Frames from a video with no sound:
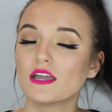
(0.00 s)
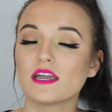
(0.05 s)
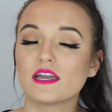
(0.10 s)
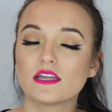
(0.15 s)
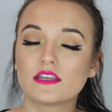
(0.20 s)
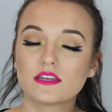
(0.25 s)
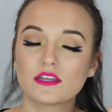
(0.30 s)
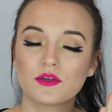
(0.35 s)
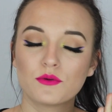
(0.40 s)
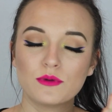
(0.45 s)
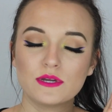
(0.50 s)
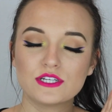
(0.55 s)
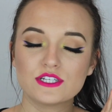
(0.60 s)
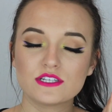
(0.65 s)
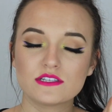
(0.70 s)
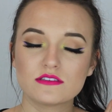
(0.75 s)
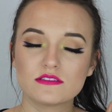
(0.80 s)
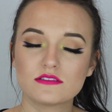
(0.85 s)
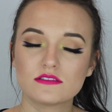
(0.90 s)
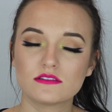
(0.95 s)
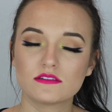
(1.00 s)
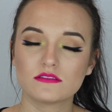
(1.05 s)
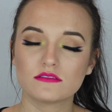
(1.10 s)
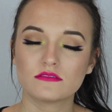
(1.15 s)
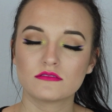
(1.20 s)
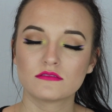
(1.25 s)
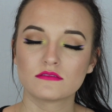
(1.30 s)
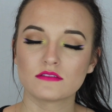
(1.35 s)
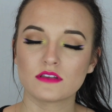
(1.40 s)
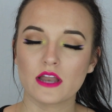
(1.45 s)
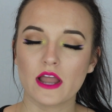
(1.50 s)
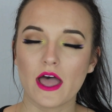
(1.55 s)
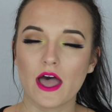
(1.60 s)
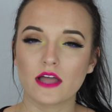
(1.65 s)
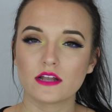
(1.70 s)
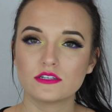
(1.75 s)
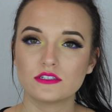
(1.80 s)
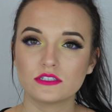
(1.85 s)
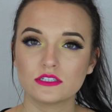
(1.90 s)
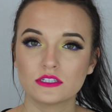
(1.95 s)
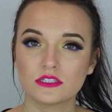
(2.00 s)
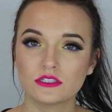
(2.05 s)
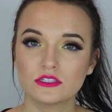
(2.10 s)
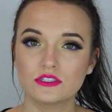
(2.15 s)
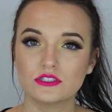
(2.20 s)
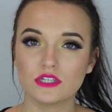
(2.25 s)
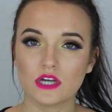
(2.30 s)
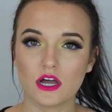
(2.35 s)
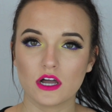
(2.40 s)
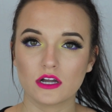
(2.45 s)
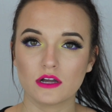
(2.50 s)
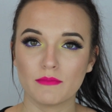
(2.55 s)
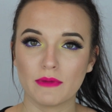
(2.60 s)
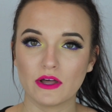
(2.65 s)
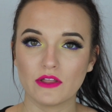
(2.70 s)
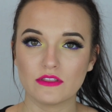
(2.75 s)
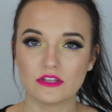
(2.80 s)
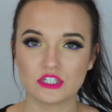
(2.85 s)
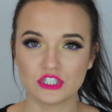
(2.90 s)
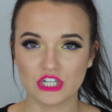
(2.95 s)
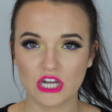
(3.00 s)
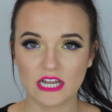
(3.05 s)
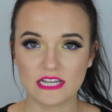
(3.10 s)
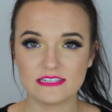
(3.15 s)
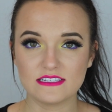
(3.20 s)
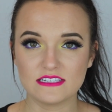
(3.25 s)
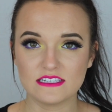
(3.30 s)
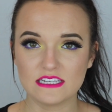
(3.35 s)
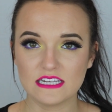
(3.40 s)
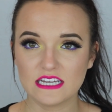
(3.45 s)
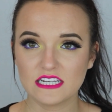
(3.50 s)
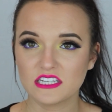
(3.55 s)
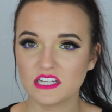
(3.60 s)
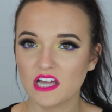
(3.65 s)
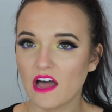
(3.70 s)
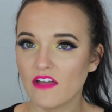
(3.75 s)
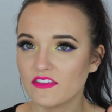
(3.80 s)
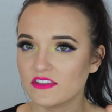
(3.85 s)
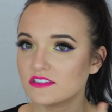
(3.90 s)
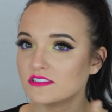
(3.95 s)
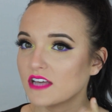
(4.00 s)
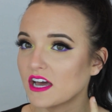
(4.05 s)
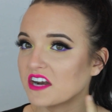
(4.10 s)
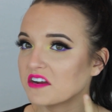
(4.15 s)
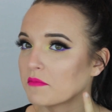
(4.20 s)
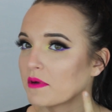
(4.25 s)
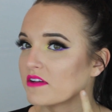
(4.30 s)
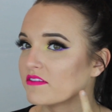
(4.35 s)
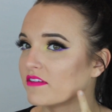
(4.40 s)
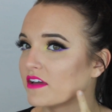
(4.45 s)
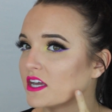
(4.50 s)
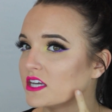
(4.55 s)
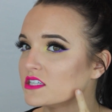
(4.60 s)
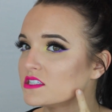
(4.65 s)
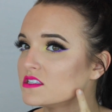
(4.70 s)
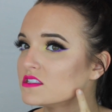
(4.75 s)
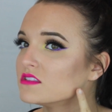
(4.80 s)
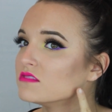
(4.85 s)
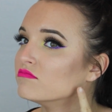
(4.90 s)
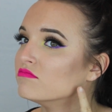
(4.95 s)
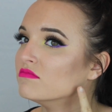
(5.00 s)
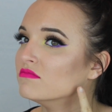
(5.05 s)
And can we just not talk about the giant zit on the side of my face?